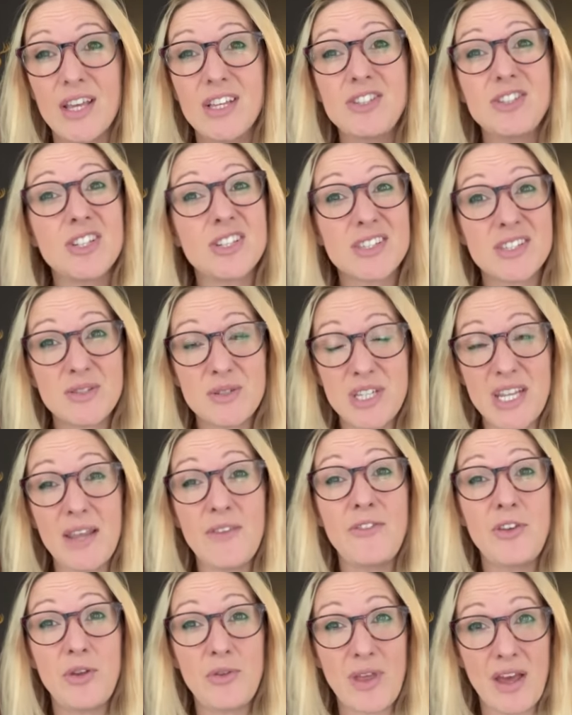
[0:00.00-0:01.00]
just to
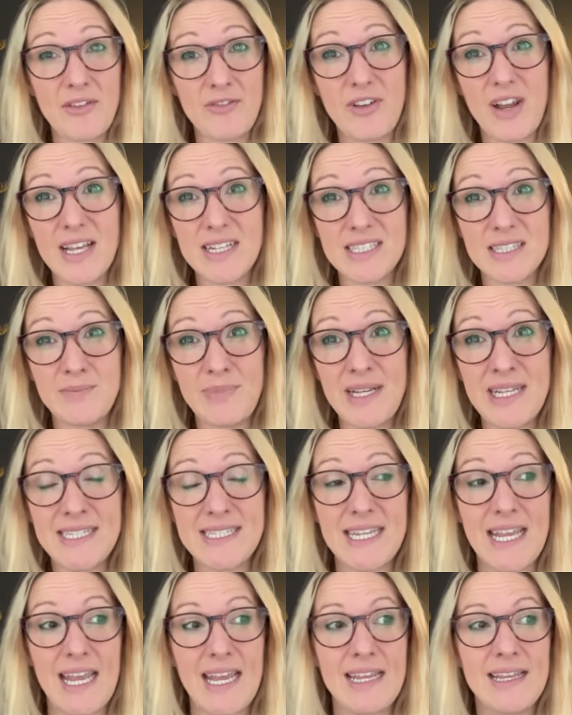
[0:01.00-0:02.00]
give you that
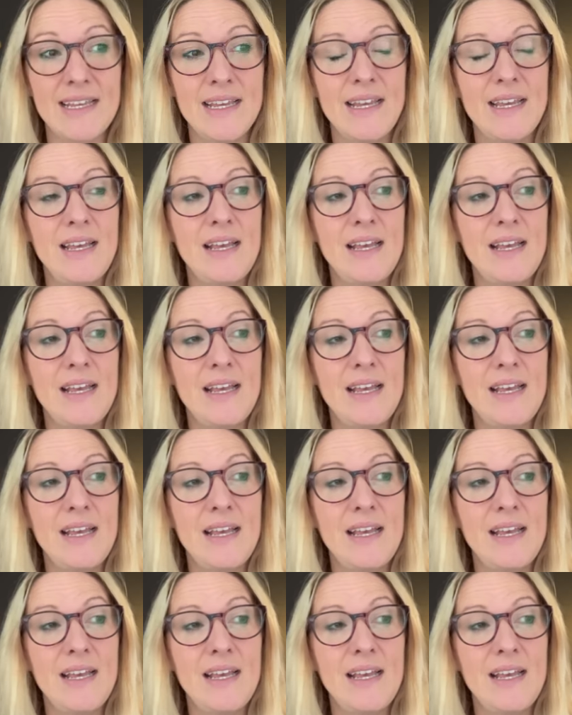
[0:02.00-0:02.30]
flexibility.